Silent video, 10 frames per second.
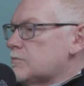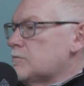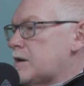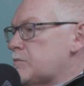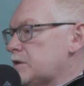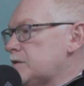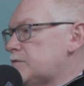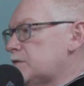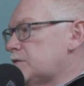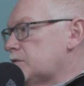My
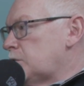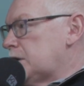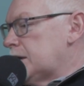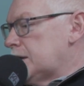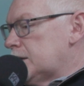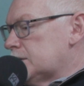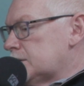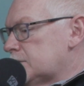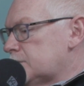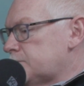belief is we can.
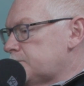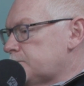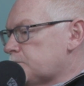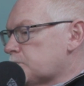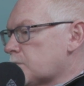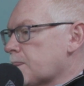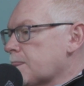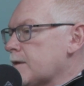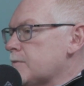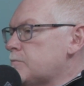
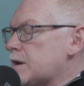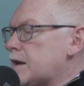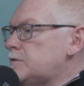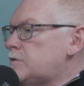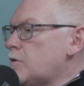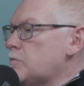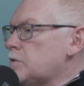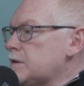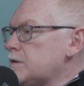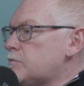But I don't
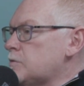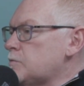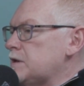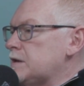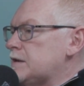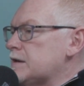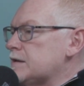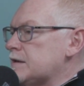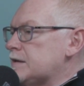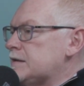believe when we
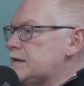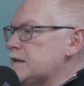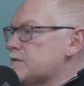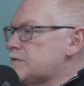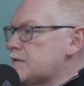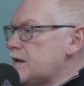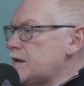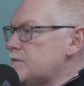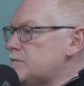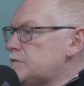get
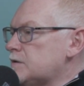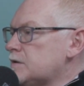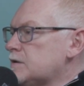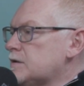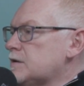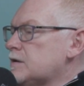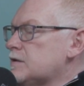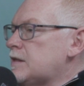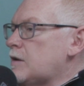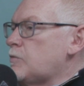saved
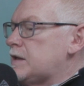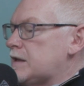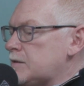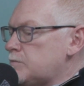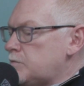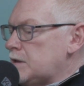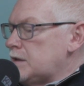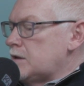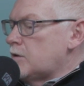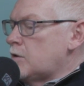that we can
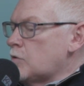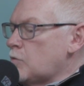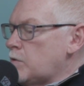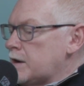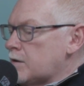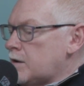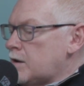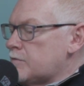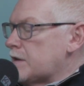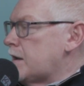be unaware
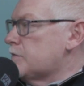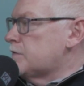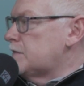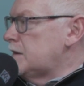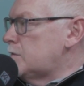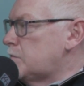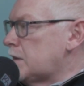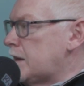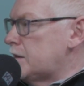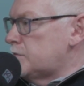of how sin
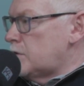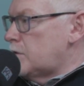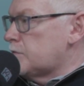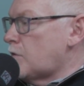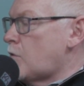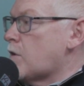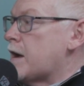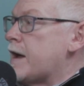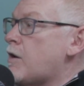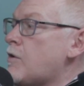blinds us or
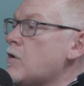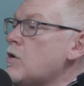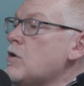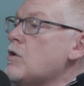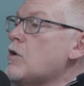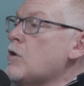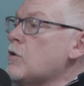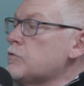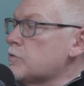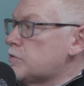how other